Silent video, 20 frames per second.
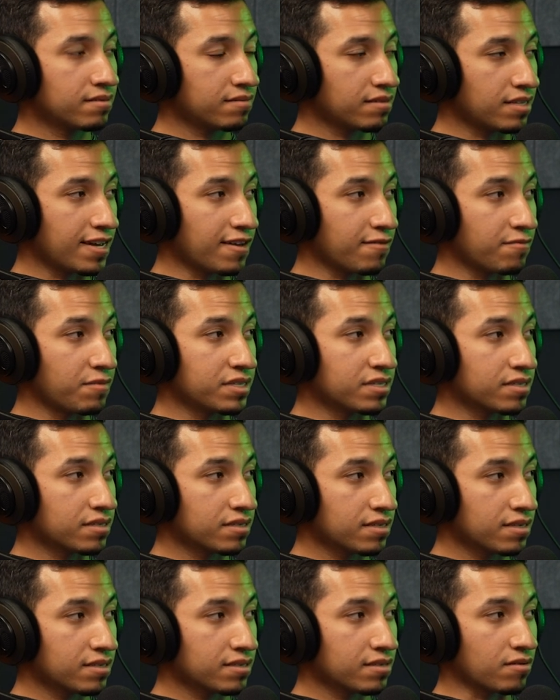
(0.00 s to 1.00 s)
have
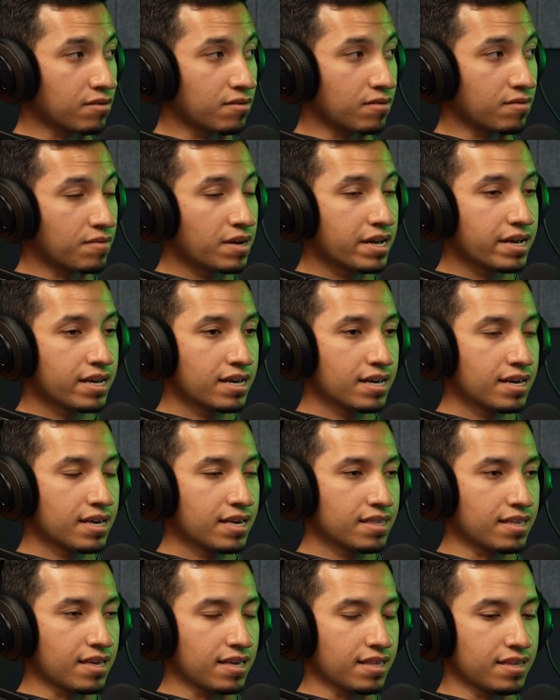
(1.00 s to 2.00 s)
businesses or
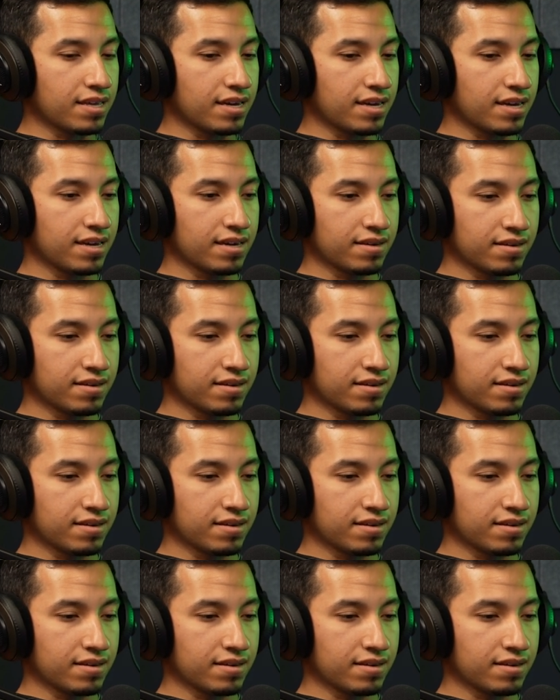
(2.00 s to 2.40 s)
that they,